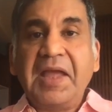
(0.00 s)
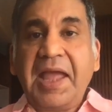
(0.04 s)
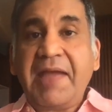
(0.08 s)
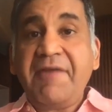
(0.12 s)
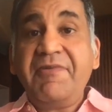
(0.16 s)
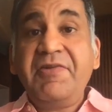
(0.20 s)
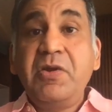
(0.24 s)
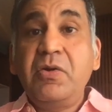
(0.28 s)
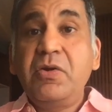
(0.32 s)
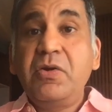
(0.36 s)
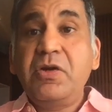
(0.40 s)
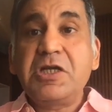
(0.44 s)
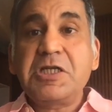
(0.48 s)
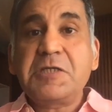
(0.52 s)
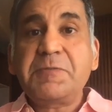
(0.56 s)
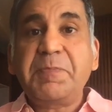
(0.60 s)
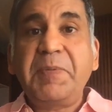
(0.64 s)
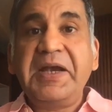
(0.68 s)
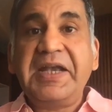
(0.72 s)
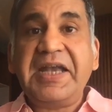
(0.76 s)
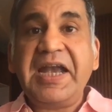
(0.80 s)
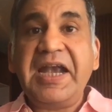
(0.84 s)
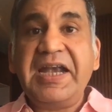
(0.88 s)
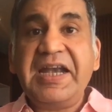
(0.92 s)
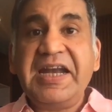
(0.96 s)
Everyone was
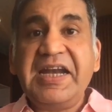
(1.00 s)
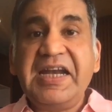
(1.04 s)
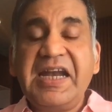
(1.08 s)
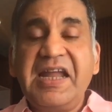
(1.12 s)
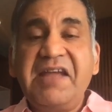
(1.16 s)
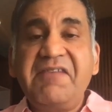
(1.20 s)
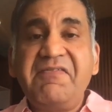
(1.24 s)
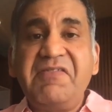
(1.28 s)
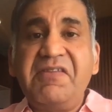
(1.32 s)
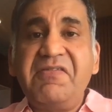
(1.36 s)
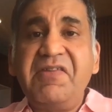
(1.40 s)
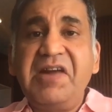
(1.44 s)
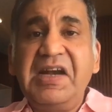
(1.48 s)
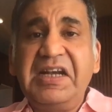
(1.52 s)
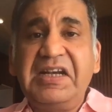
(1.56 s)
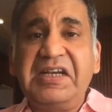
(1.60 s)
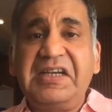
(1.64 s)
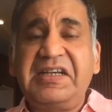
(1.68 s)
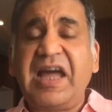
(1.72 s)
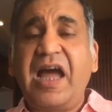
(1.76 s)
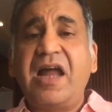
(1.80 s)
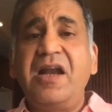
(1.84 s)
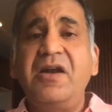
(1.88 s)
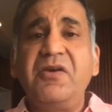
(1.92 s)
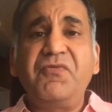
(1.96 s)
pretending like we were
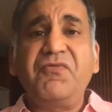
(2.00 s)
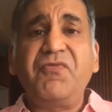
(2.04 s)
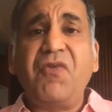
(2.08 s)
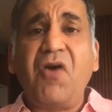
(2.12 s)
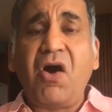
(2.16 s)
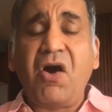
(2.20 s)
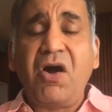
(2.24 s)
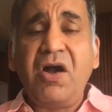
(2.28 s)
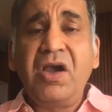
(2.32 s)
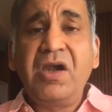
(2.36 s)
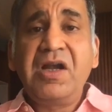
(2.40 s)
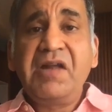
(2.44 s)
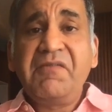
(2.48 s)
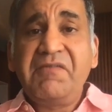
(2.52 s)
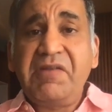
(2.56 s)
done for.